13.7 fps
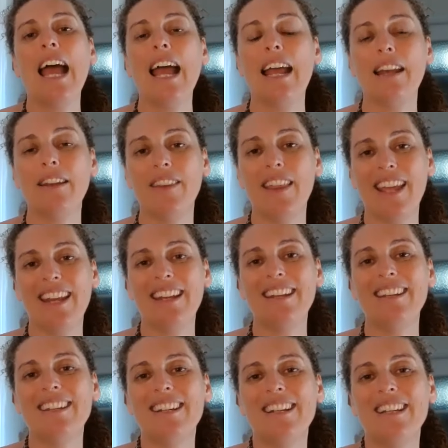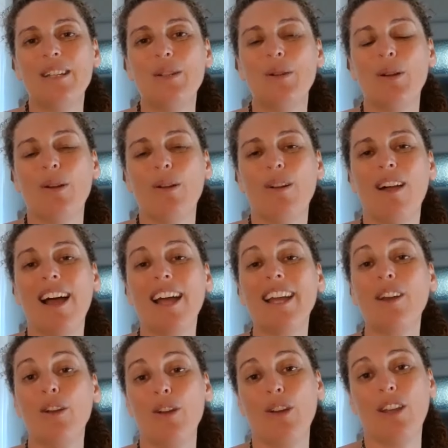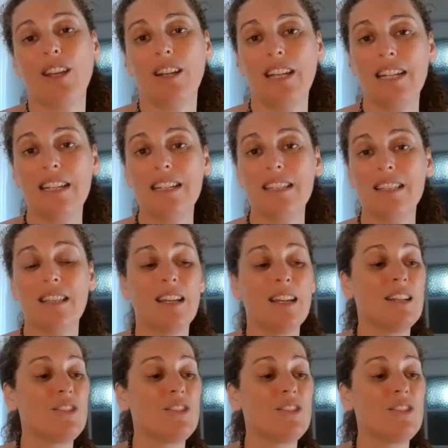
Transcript: and then, you know, like Hercules,